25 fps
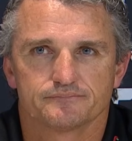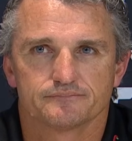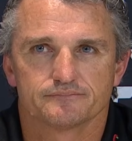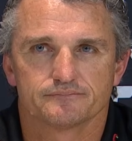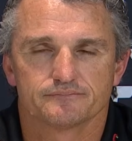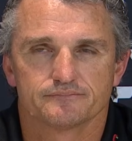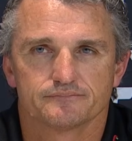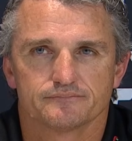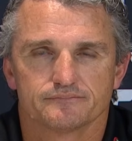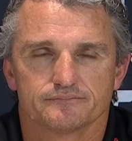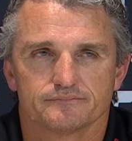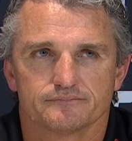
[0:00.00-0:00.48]

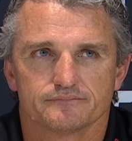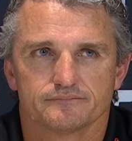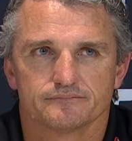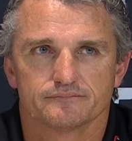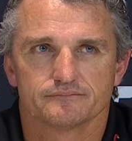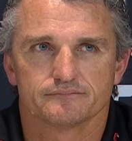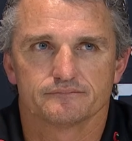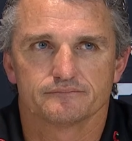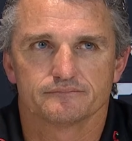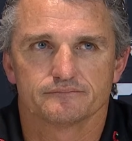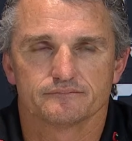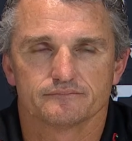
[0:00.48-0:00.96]
Do you think it was
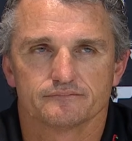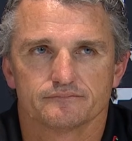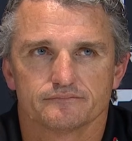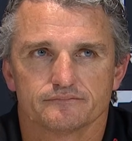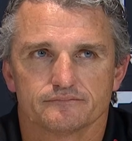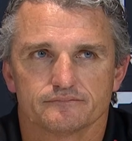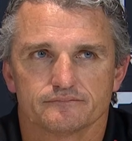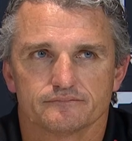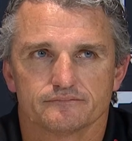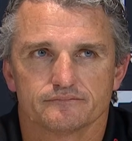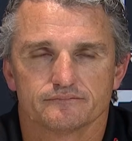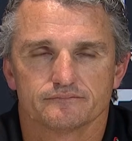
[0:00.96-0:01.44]
unfair that
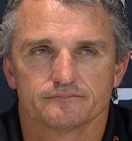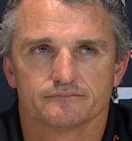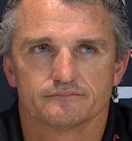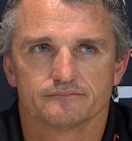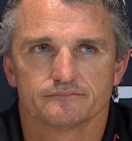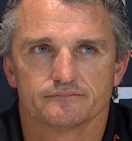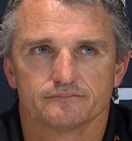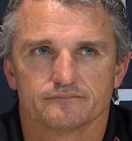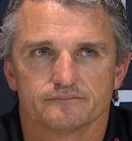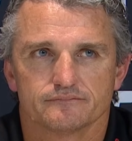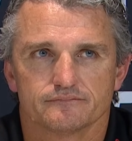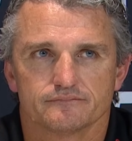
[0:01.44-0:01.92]

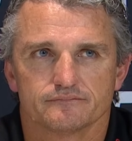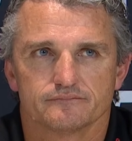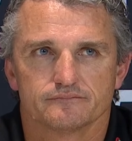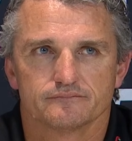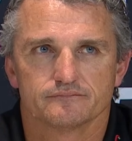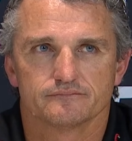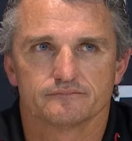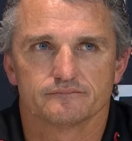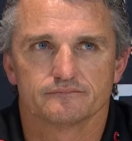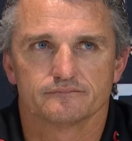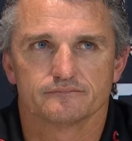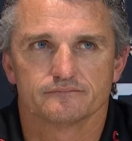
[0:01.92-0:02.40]

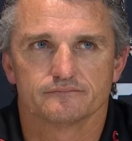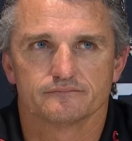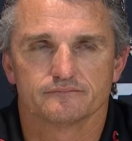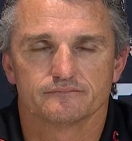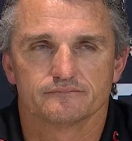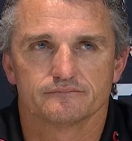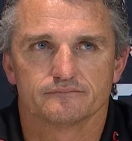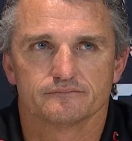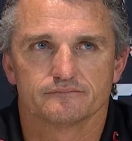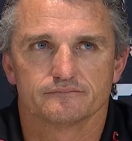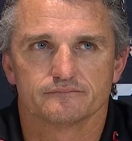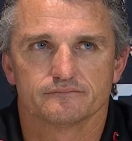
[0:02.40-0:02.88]
Wayne kind of
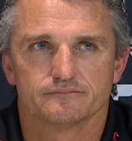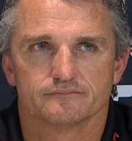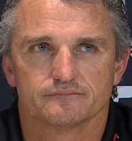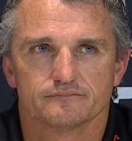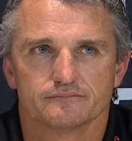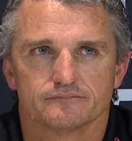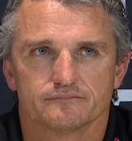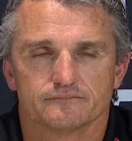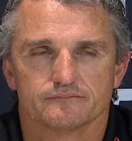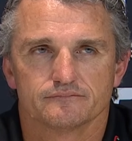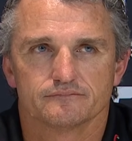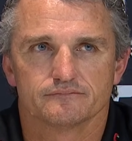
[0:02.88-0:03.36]
at
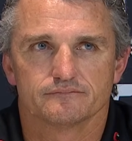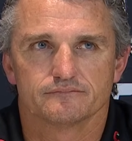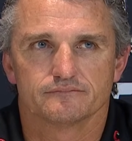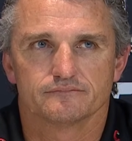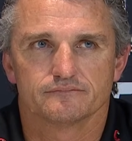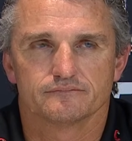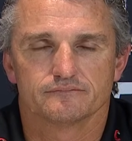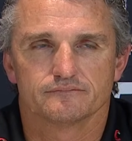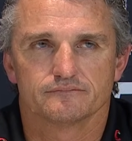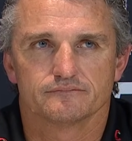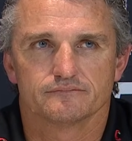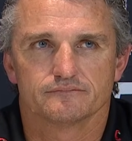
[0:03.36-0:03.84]
points
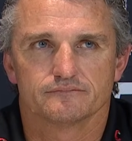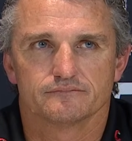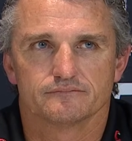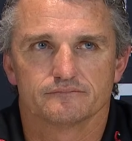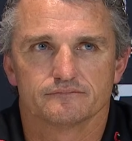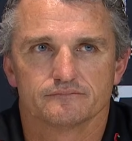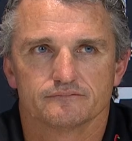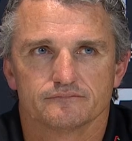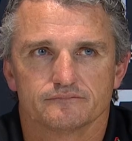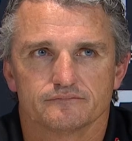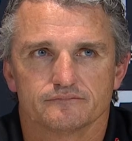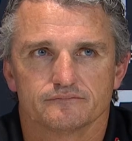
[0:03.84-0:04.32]
insinuated
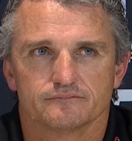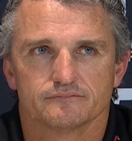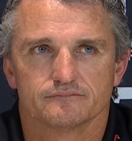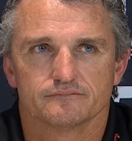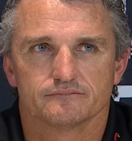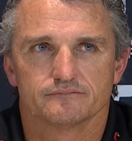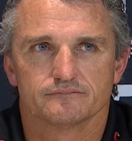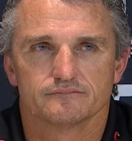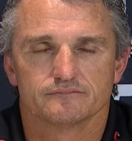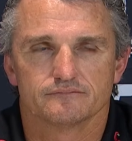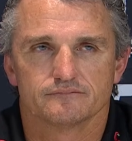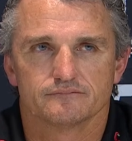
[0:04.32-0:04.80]
Penrith
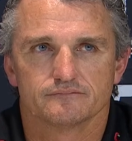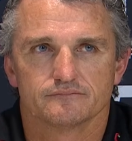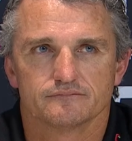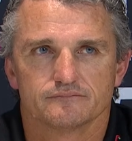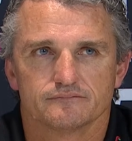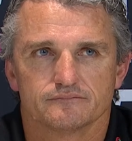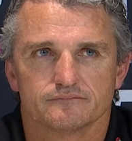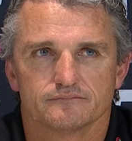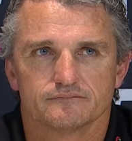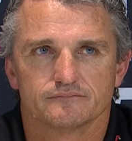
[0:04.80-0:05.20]
are cheating.